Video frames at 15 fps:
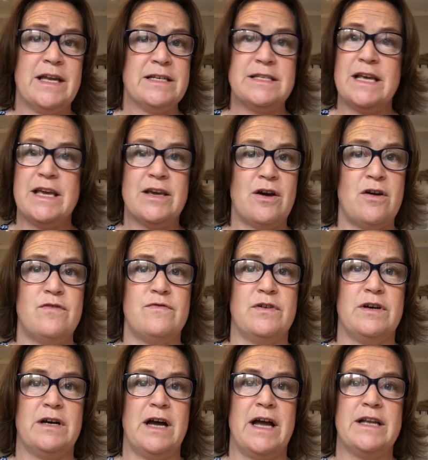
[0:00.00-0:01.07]
take
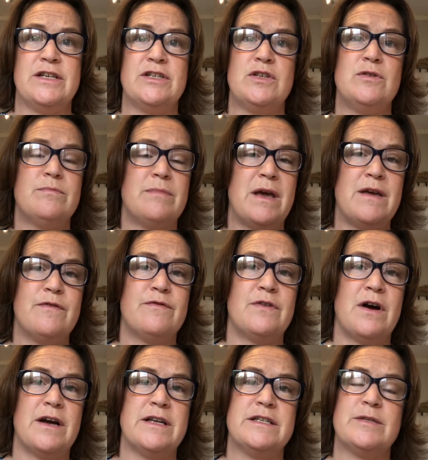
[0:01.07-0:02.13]
over, and you may
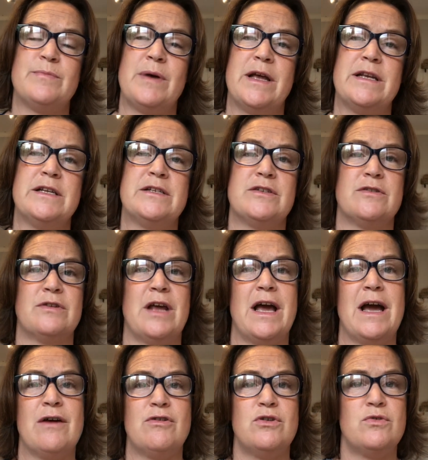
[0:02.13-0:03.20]
find, dependent on
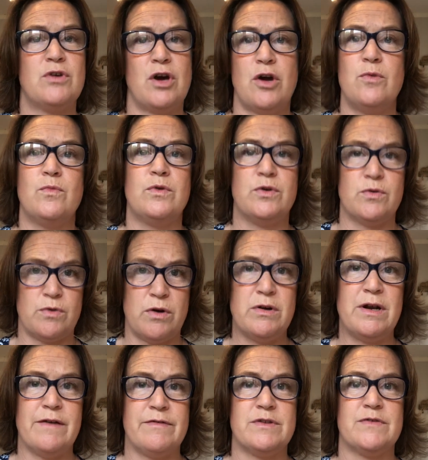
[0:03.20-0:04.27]
how you cope with your own
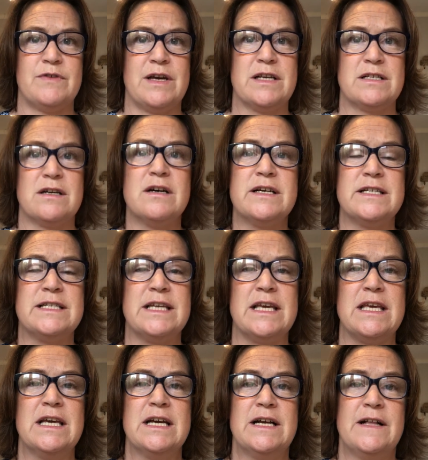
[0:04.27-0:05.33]
levels of
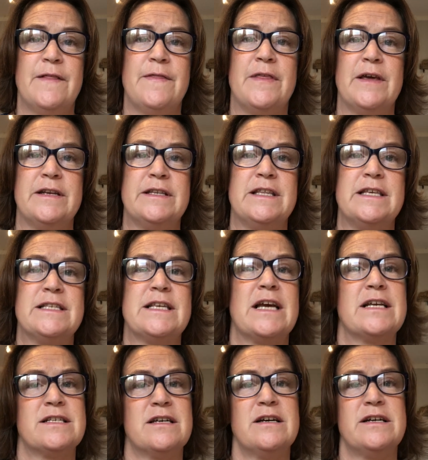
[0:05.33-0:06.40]
anxiety, that this
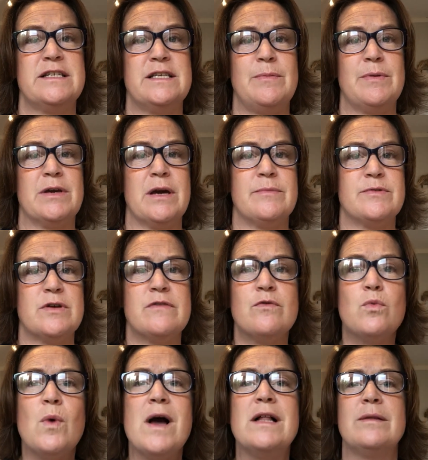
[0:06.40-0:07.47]
anxiety becomes
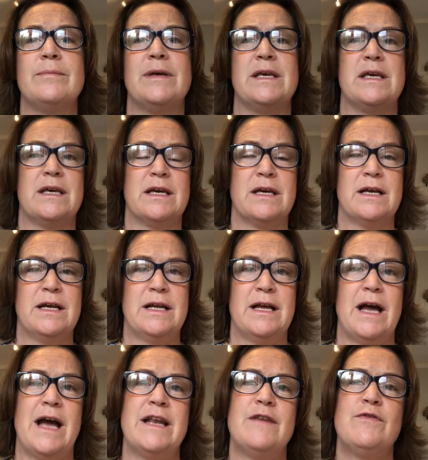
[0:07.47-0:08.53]
overwhelming.
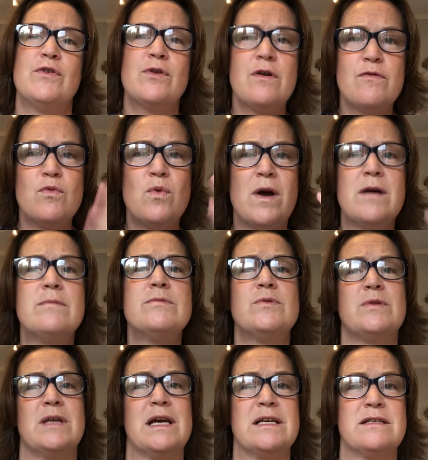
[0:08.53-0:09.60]
And if you're overwhelmed
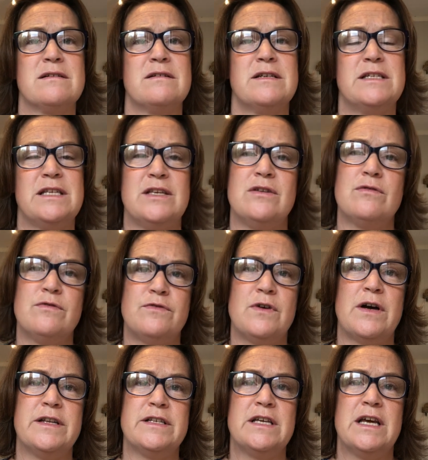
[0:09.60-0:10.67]
with anxiety, you'll
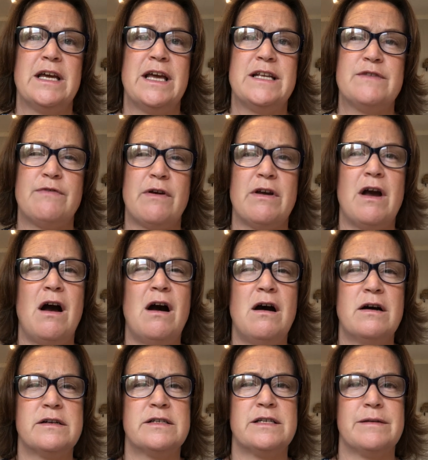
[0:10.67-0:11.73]
find it's very
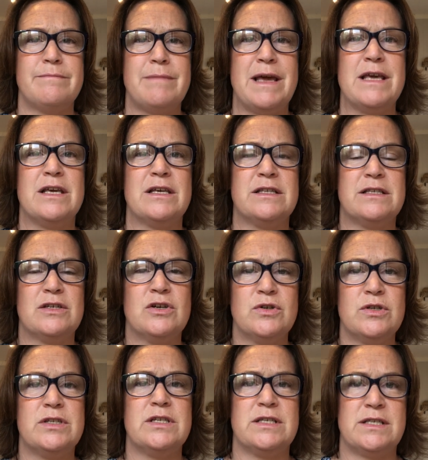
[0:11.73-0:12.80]
hard to make
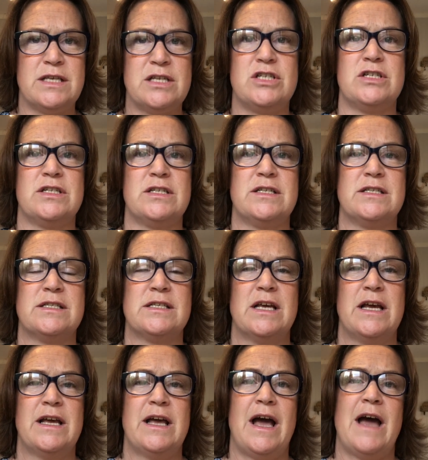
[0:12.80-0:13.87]
good decisions.
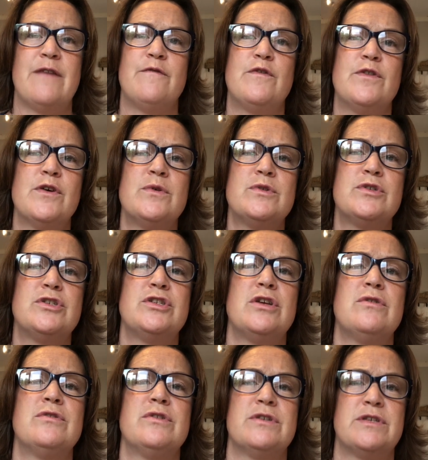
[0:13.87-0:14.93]
And for those
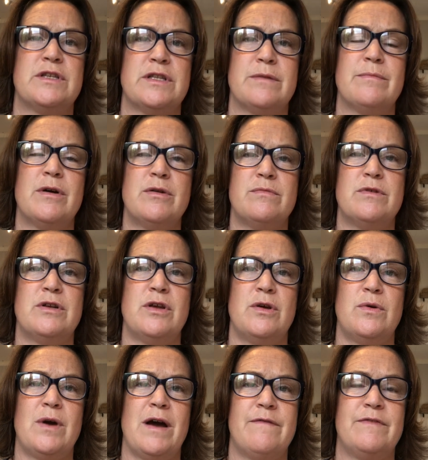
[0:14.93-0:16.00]
students at the moment
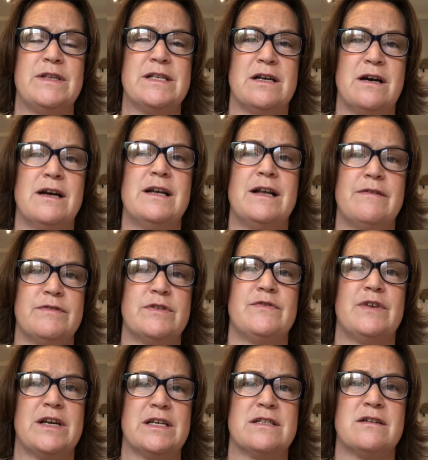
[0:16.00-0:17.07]
who have these high levels of
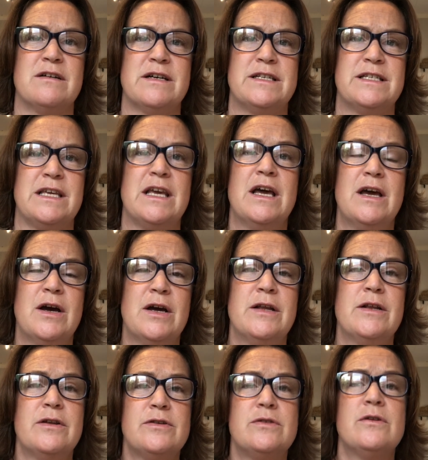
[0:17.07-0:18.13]
anxiety,
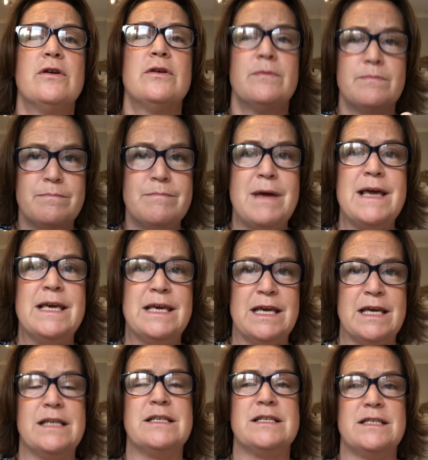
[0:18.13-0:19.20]

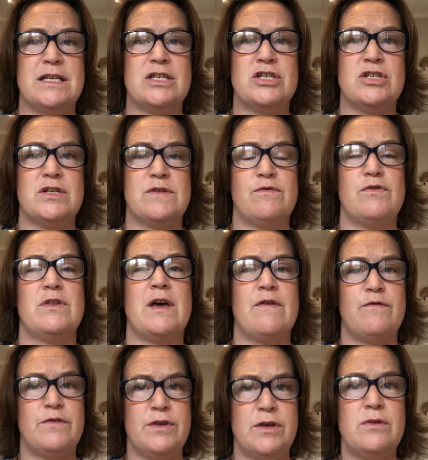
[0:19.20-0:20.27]
making decisions for their
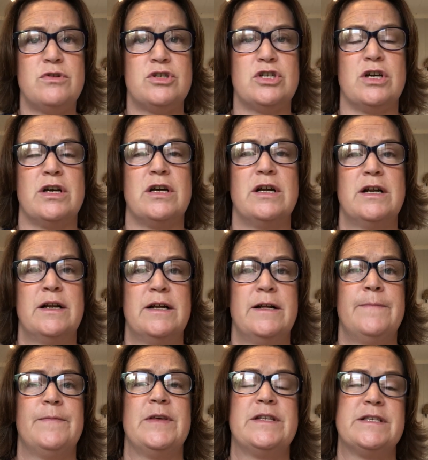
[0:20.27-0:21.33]
future,
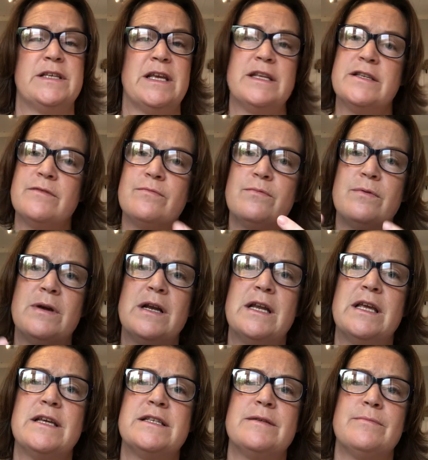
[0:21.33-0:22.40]
it
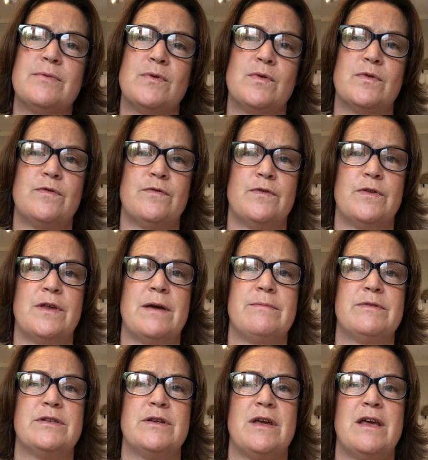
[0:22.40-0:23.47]
really is important for them
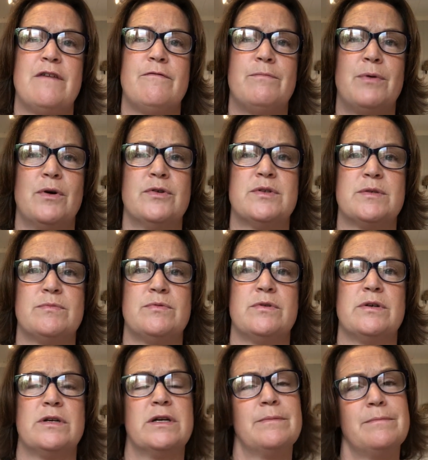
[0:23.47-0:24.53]
to, if
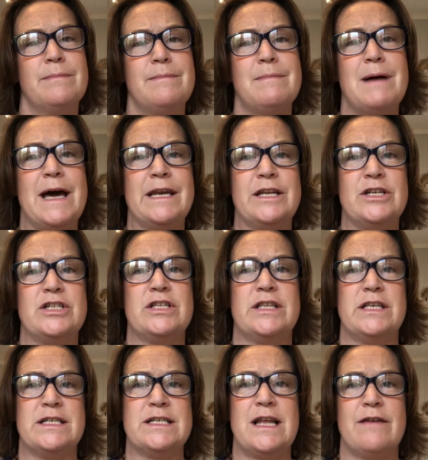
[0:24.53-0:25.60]
possible, manage
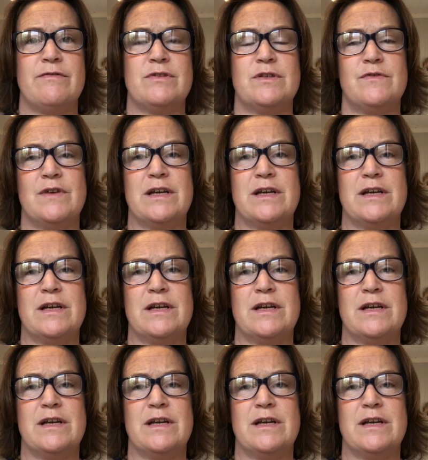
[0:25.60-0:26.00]
these levels of